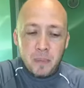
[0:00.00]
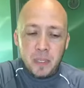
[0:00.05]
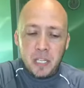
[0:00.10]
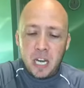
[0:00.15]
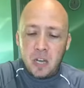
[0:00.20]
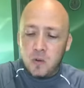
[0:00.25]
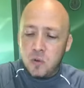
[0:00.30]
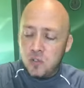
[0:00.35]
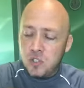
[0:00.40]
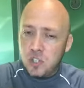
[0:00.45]
And I
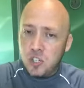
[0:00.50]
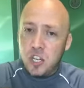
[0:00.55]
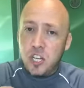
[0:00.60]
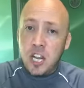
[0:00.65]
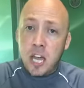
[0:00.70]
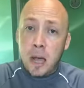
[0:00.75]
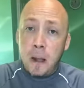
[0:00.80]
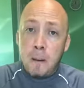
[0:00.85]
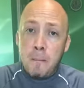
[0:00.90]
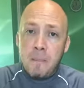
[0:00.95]
want you to
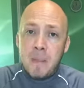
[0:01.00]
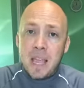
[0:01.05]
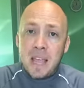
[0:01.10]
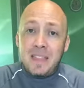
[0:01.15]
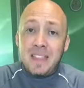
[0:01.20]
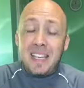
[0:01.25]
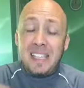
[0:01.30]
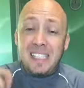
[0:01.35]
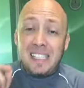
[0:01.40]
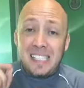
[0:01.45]
know
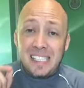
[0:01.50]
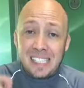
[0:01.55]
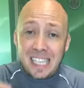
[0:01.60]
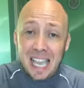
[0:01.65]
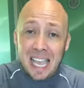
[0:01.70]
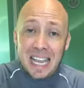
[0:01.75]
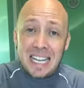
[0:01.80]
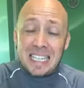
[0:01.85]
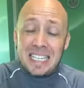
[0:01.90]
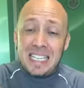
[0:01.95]
that
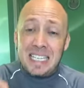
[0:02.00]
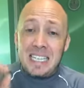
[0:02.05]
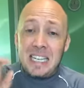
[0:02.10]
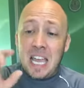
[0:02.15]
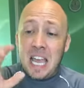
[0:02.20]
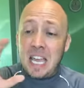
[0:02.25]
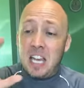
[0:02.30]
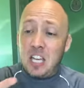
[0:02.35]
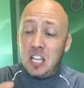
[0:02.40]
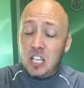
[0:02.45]
Satan
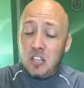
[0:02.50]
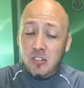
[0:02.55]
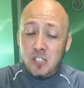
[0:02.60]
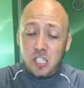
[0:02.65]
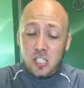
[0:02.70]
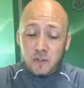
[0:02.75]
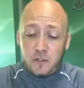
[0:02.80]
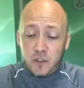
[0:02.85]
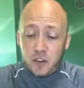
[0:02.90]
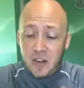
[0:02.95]
and
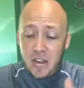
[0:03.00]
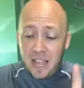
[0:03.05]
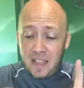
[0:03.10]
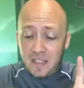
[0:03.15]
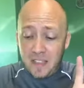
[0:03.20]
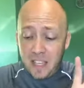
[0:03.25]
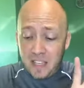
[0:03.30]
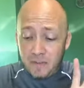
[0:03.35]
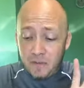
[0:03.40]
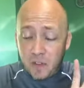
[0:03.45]
Lucifer and
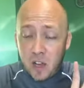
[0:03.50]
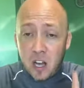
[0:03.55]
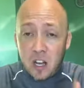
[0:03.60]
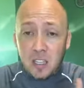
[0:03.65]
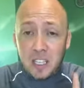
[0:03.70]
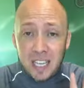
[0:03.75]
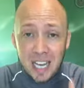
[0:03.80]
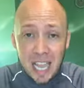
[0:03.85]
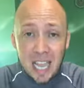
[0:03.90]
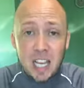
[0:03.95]
the
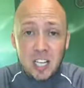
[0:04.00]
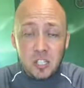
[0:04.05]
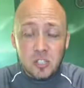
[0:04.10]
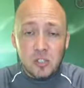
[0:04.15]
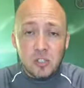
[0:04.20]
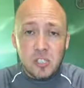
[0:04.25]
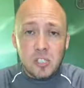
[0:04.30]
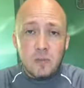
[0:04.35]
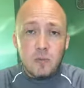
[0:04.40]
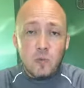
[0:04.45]
fallen
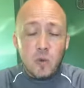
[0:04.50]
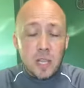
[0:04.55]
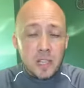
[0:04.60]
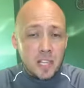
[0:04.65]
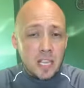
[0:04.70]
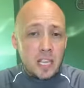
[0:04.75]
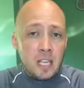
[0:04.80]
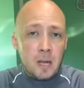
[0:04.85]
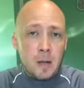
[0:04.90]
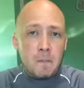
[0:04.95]
angels with
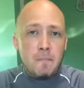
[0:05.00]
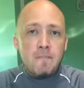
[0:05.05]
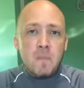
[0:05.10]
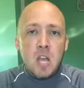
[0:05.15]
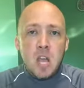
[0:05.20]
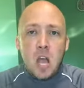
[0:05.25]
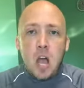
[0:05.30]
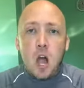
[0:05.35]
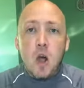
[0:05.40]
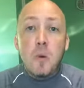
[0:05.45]
him
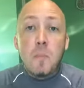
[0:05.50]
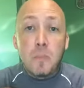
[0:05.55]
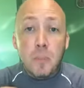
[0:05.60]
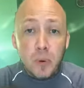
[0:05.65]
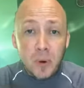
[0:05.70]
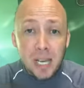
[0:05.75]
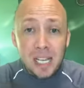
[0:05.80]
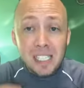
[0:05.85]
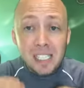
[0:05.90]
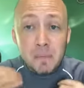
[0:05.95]

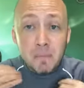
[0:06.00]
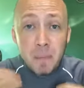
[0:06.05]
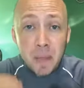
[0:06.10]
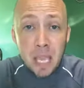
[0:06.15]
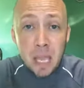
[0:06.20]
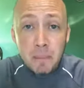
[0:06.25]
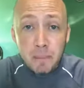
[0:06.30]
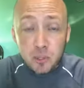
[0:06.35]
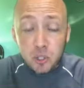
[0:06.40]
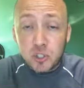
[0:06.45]
oppress
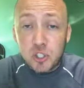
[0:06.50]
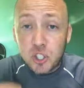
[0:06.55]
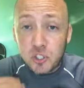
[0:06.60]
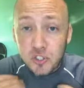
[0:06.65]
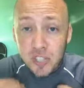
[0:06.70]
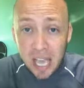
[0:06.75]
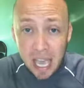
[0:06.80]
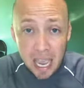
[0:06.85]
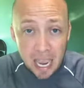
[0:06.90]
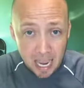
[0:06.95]
people
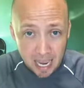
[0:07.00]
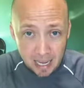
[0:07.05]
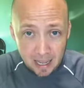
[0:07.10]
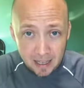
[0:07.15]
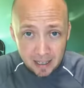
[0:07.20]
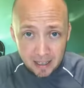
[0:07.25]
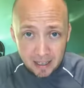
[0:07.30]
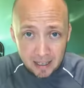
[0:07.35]
today.